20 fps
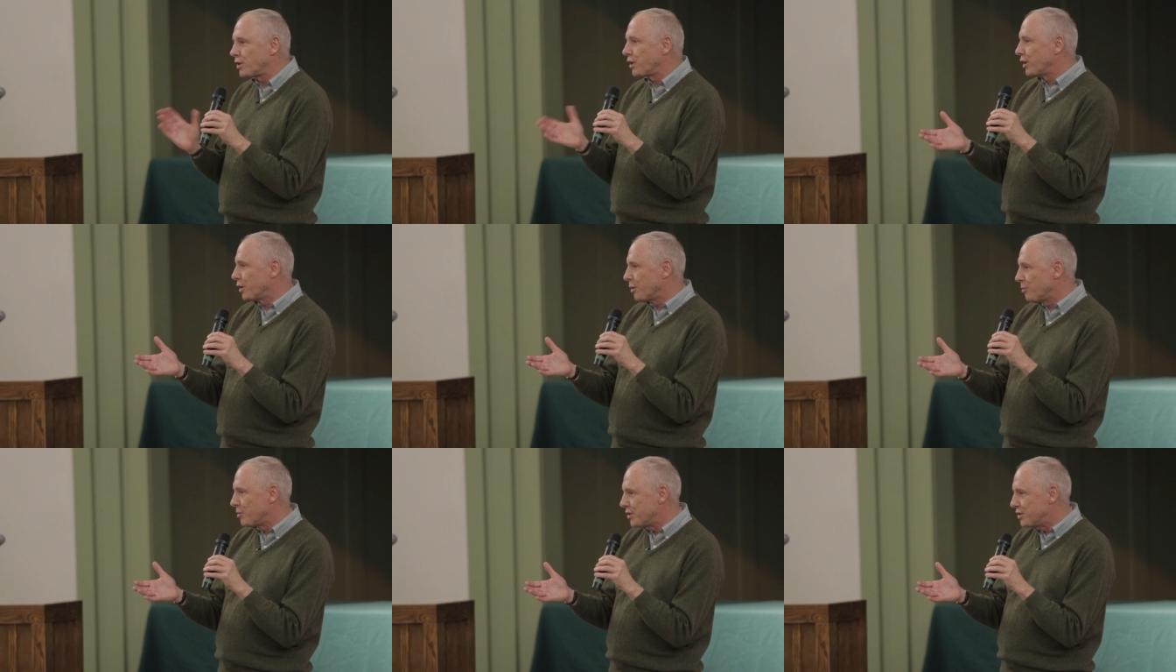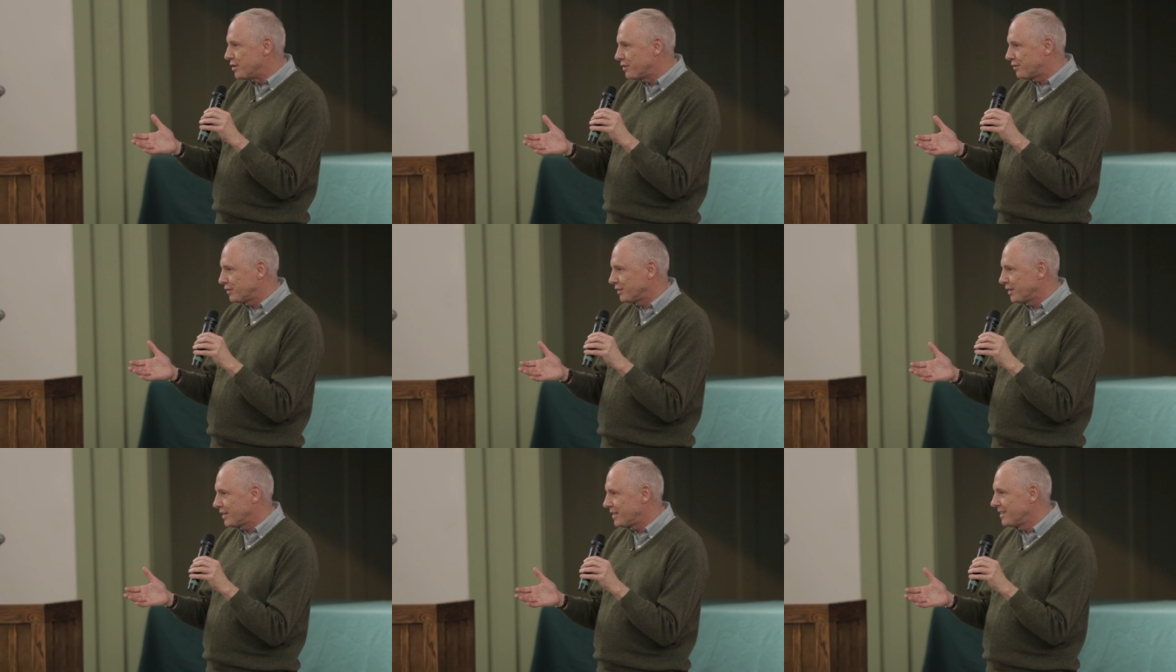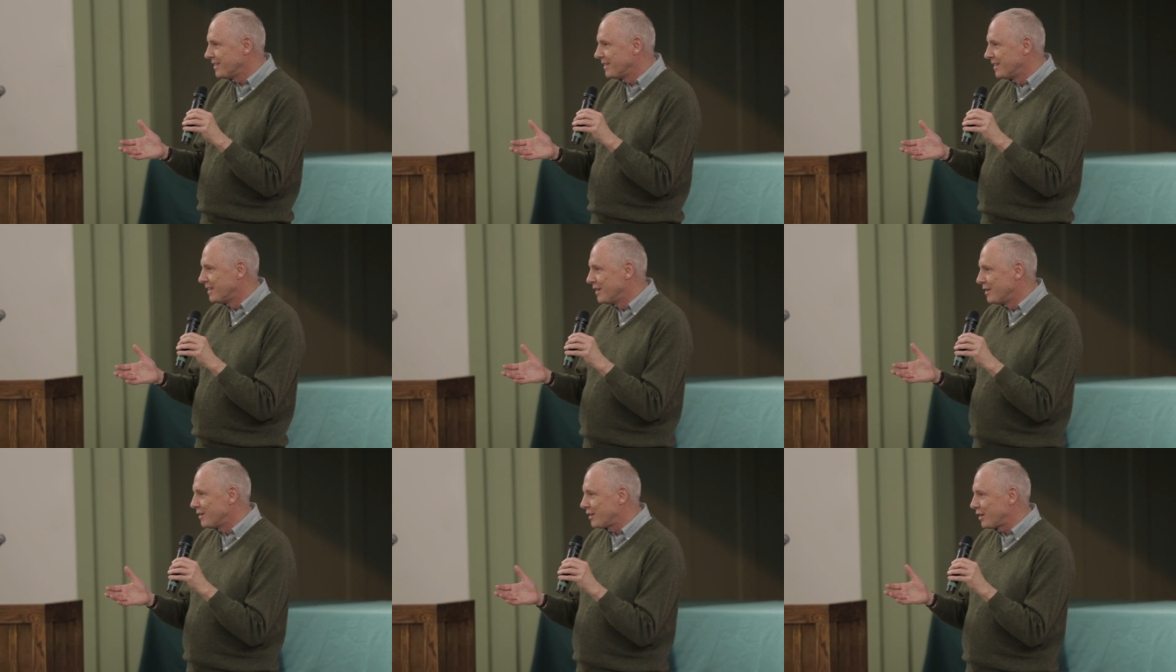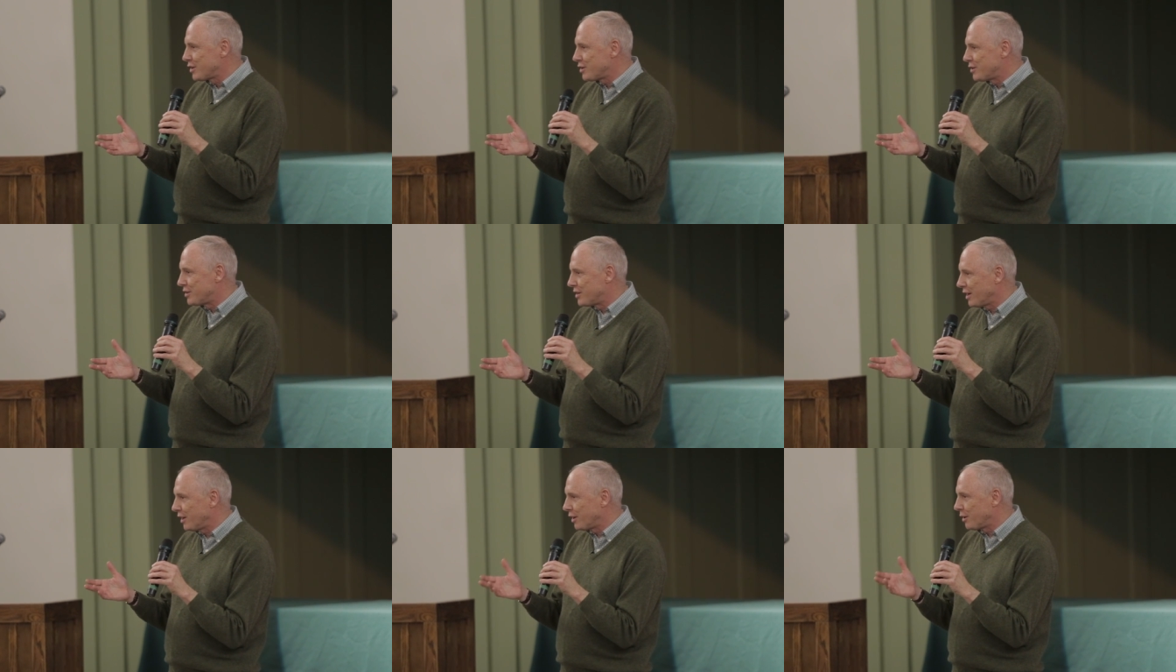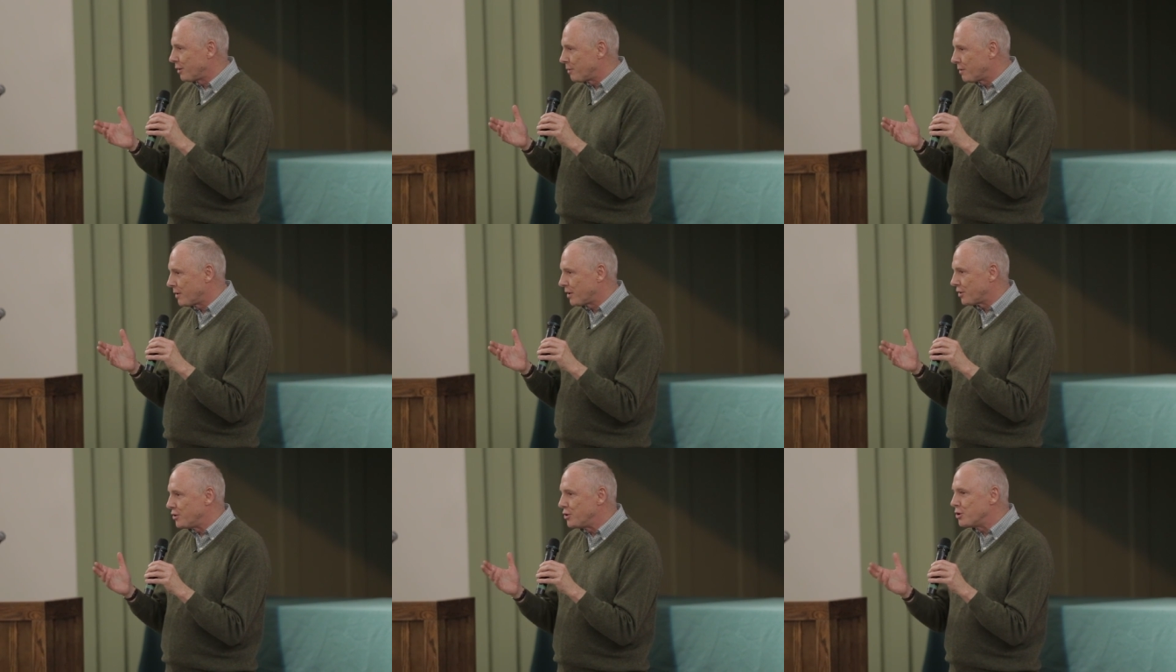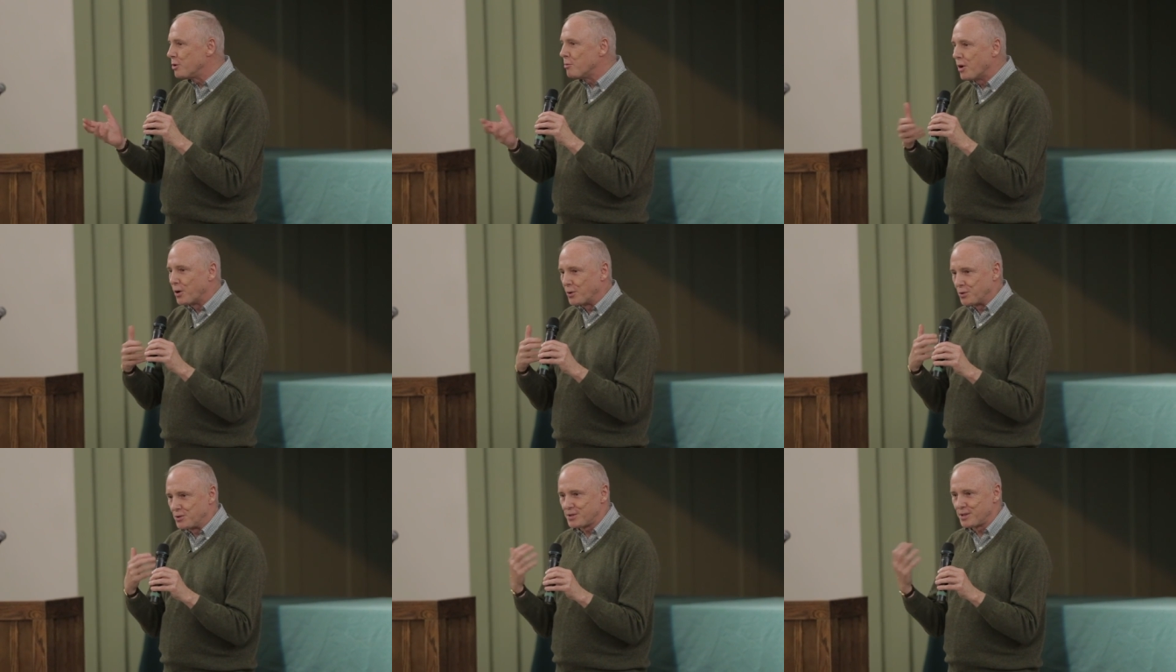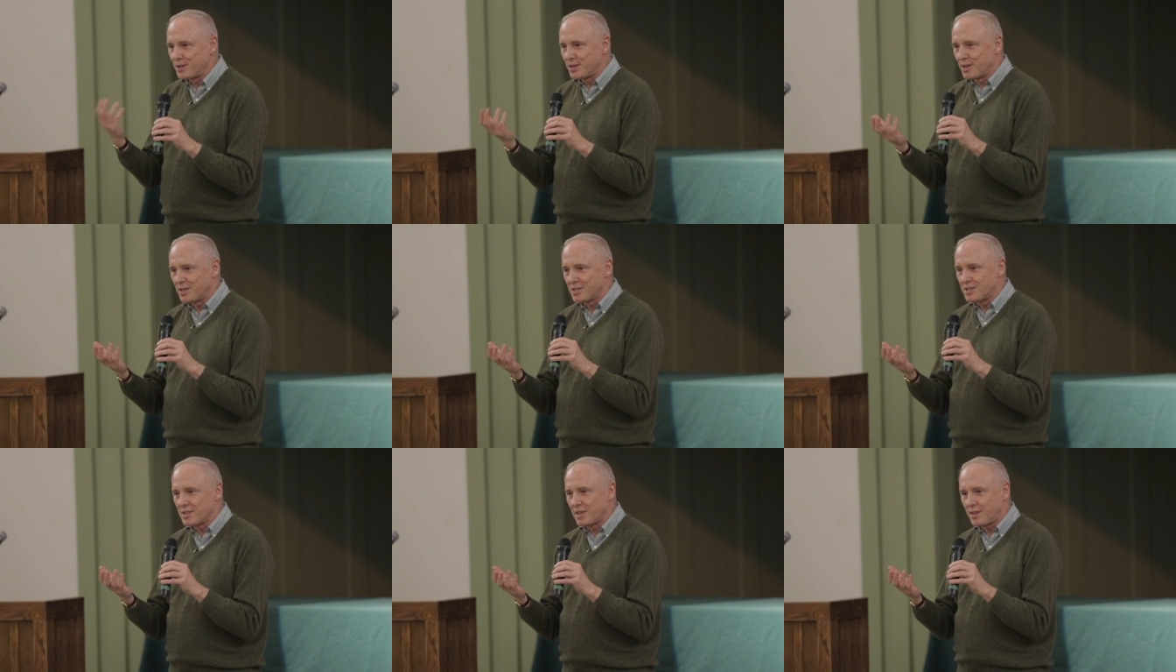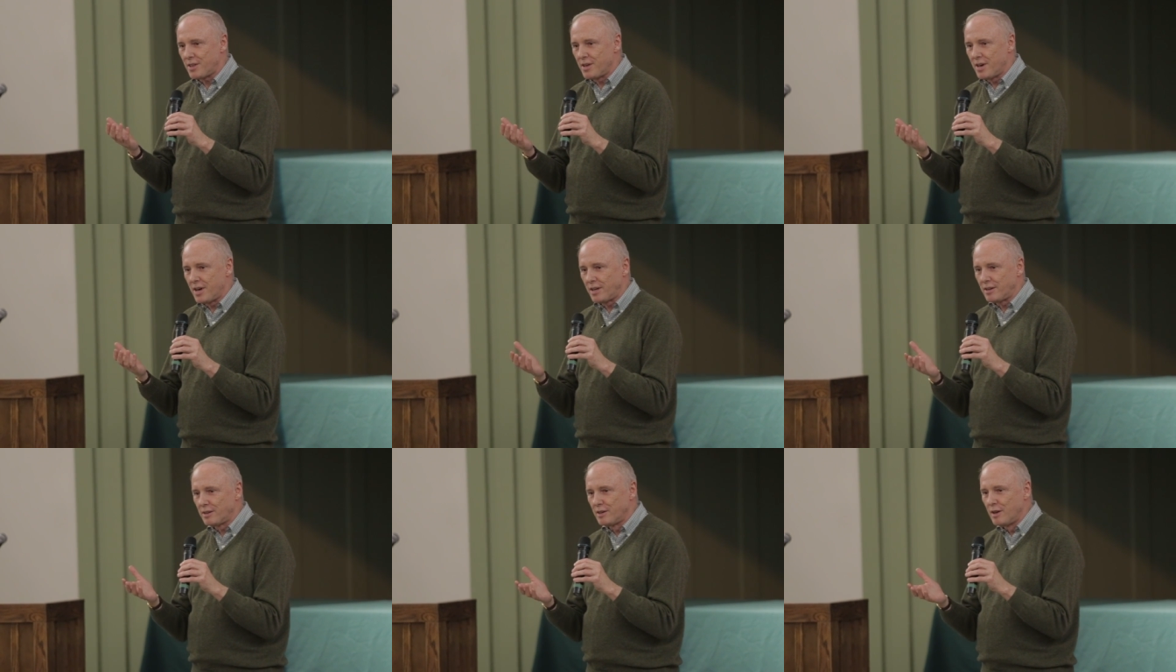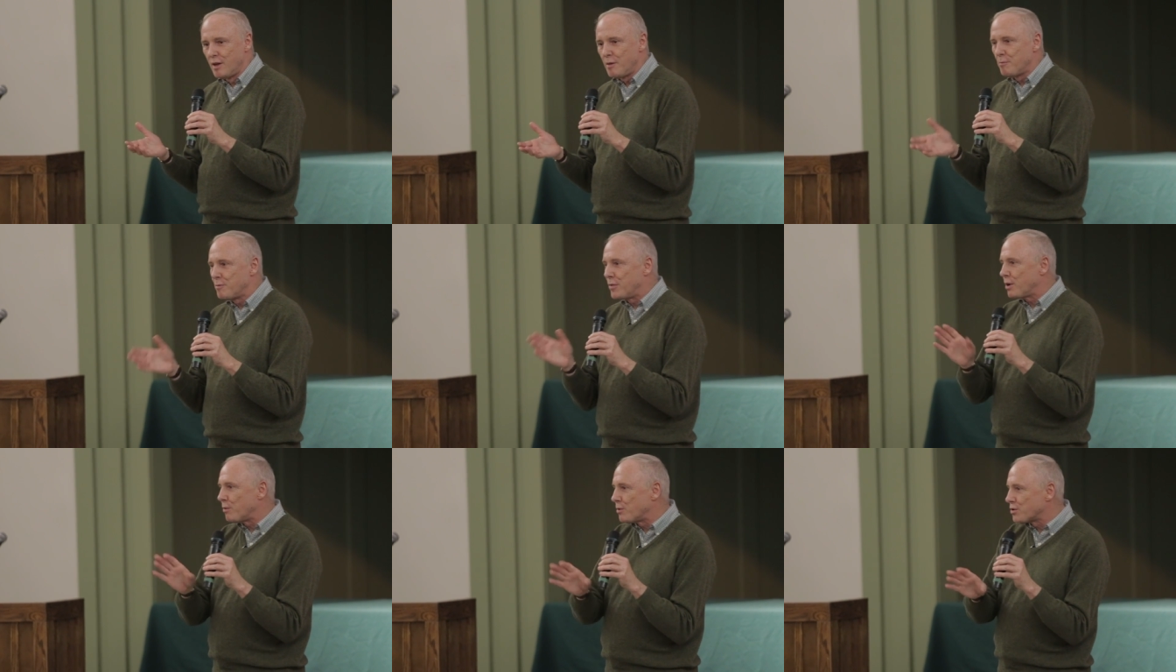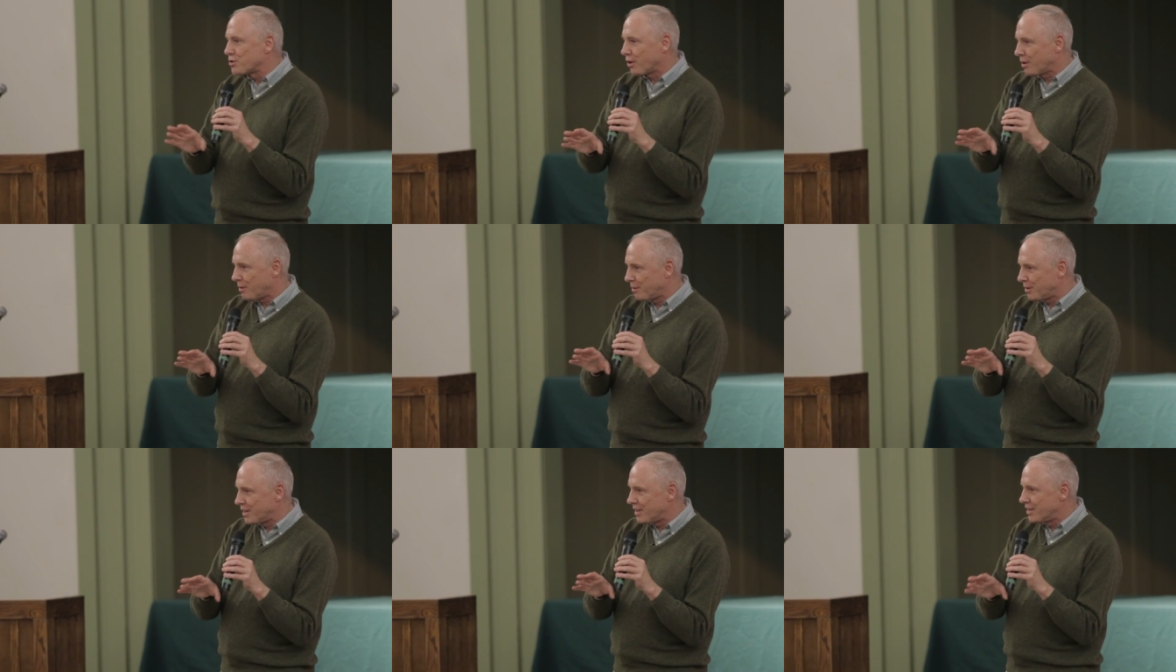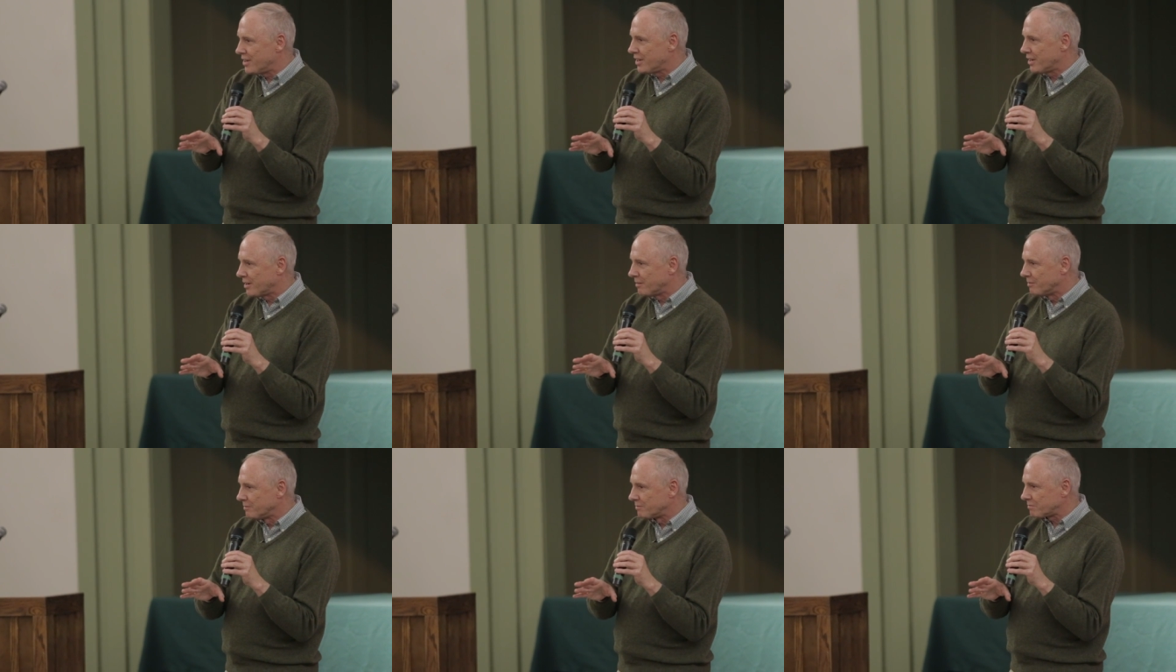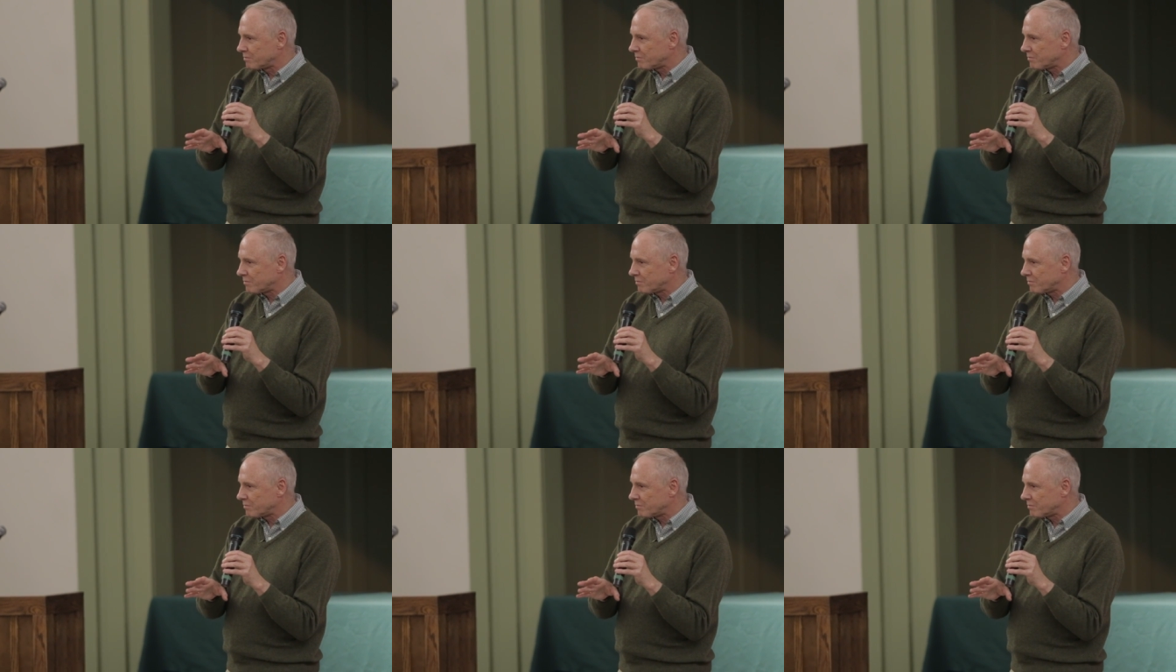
it a little bit differently because you tell it around U-boats and things like that, but it was already there.